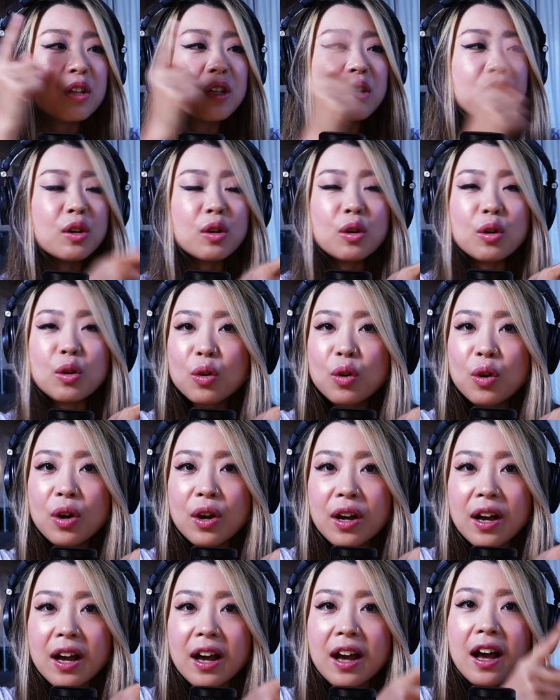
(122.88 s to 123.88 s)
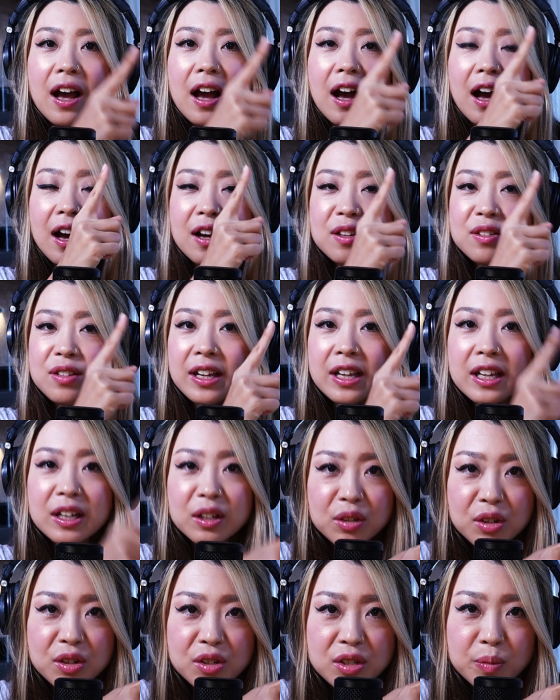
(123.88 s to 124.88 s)
you as an
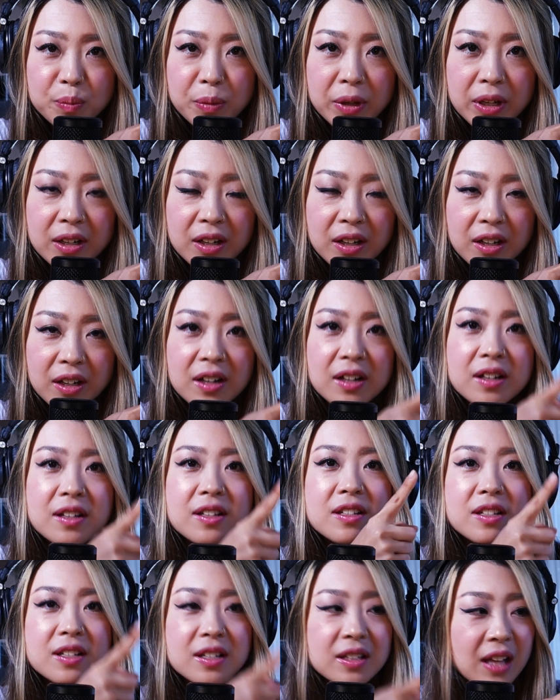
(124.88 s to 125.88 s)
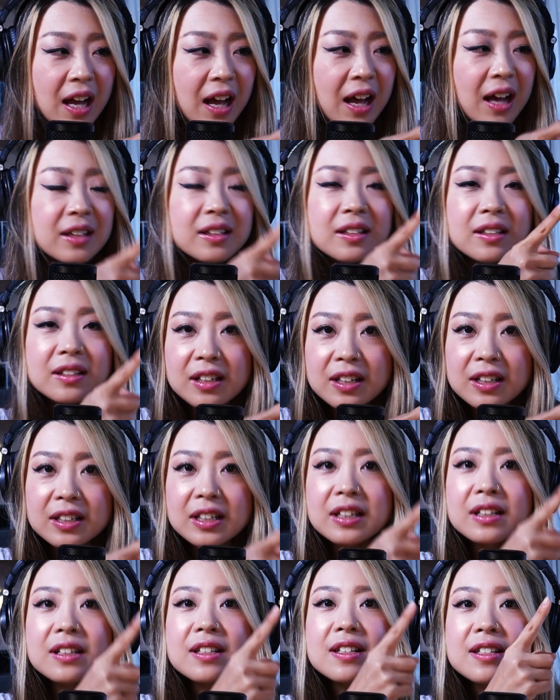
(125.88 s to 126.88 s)
English speaker start
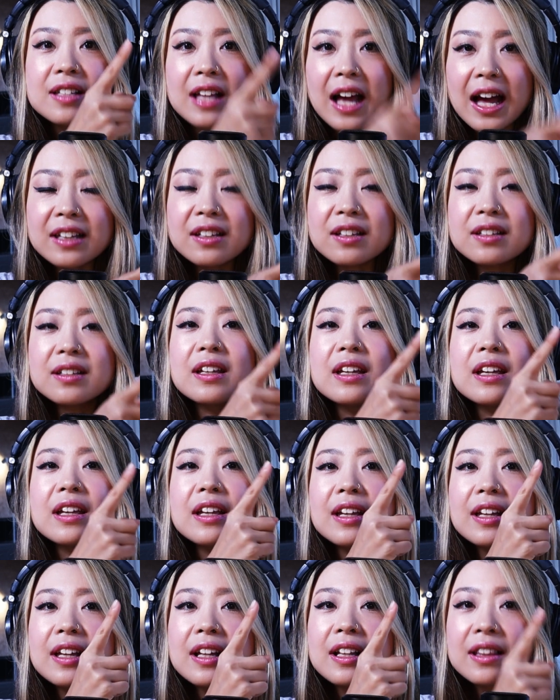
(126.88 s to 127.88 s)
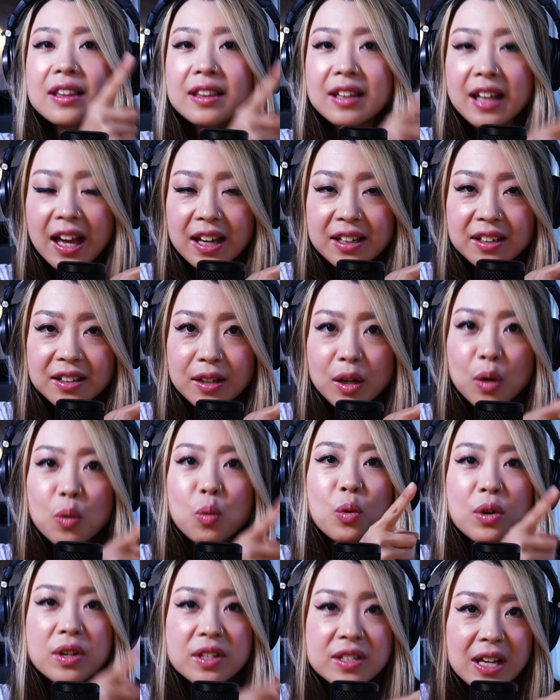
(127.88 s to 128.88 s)
learning suddenly letter
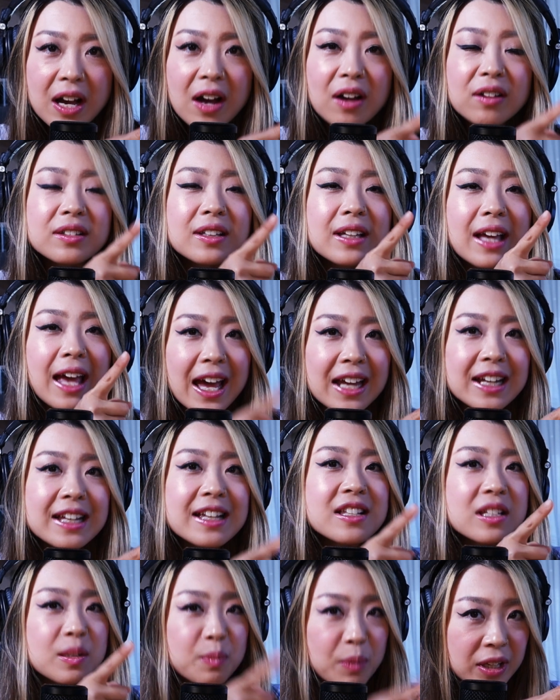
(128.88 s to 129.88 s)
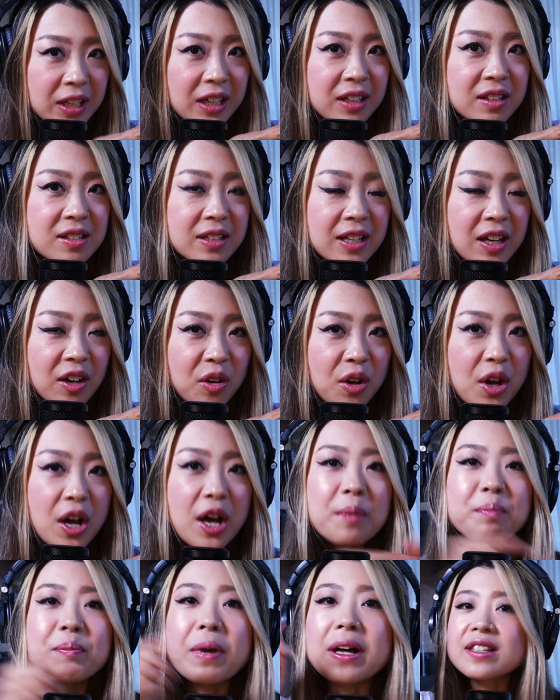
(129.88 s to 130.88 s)
without any speaking skill.
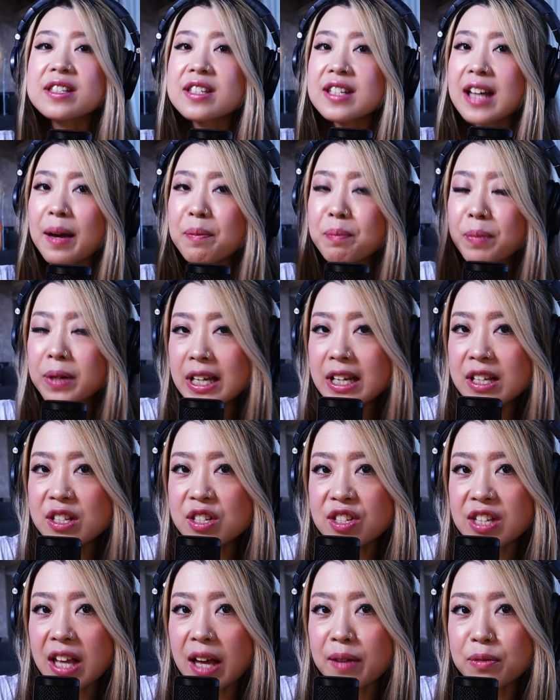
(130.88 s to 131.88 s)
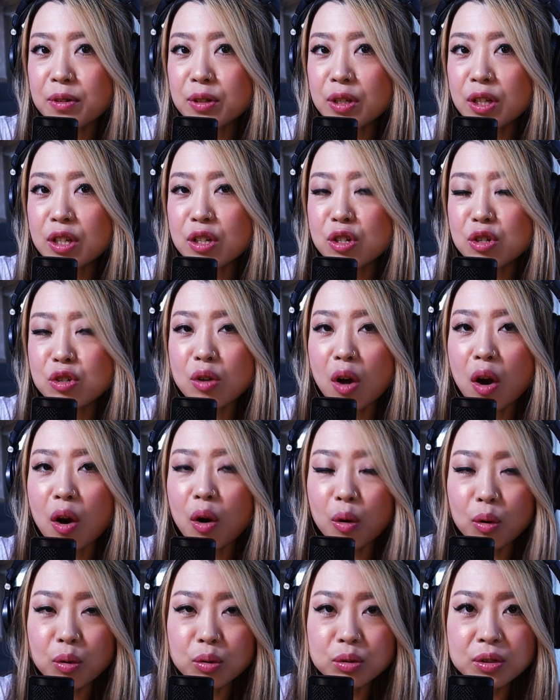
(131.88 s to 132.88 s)
But Japanese 7 years
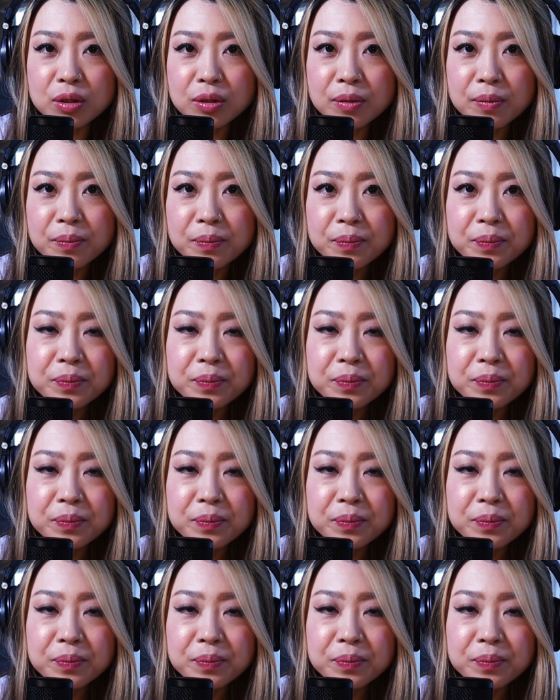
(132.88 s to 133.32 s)
old